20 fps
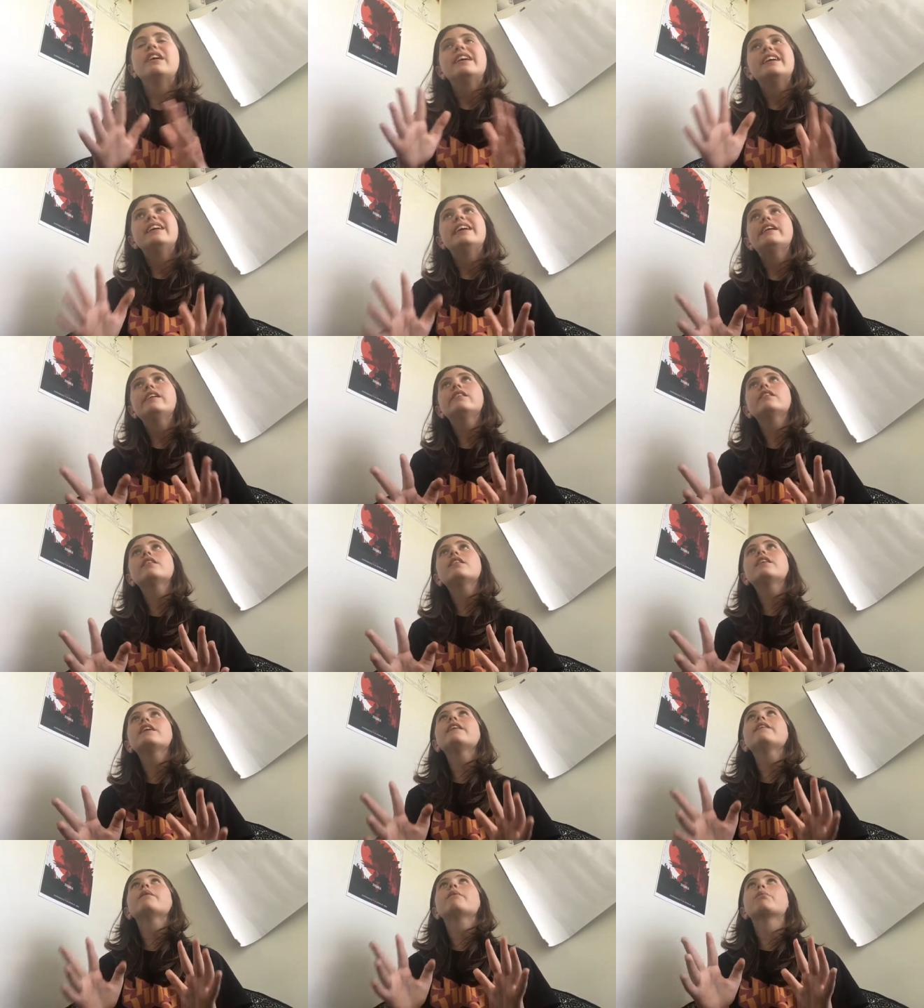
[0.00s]

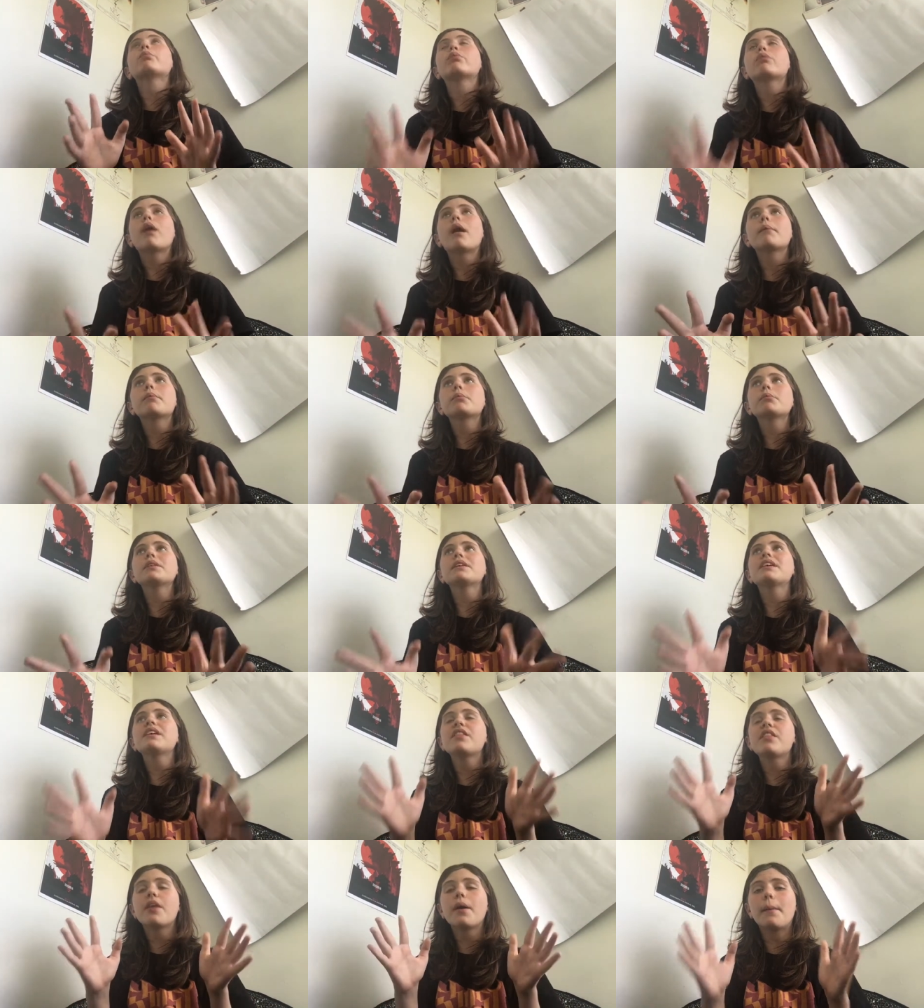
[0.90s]
Easily,
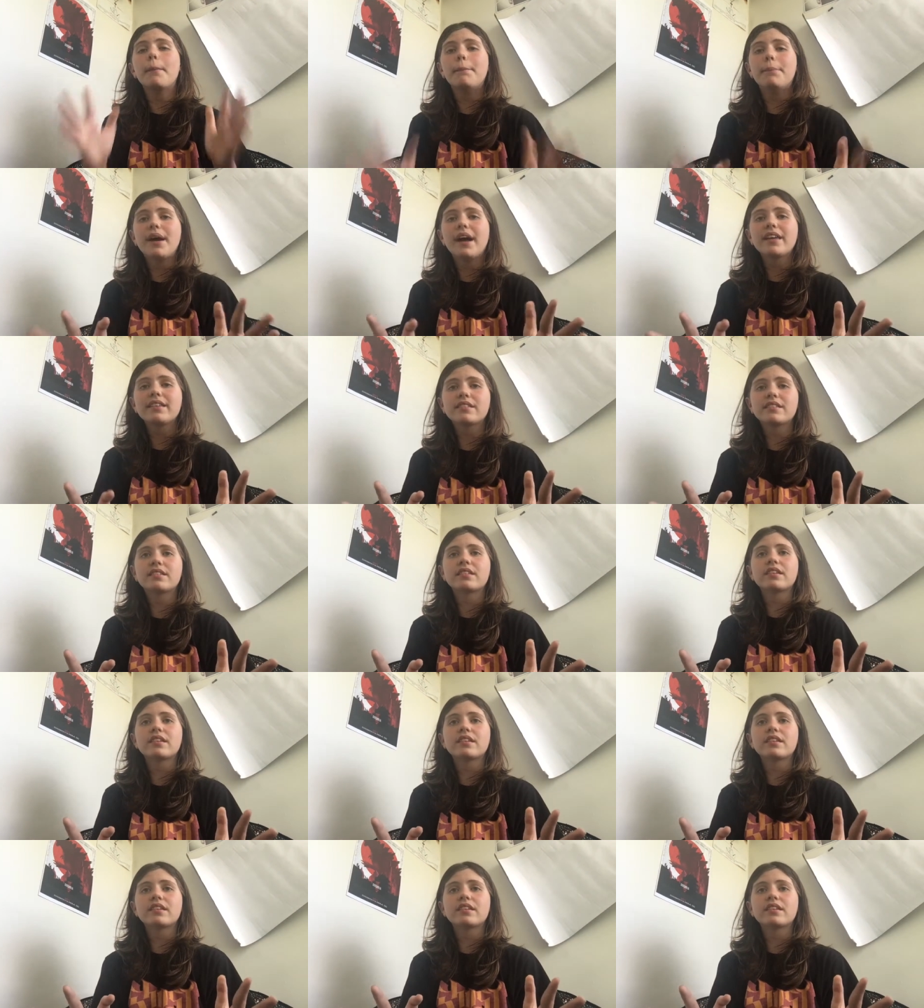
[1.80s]
probably the best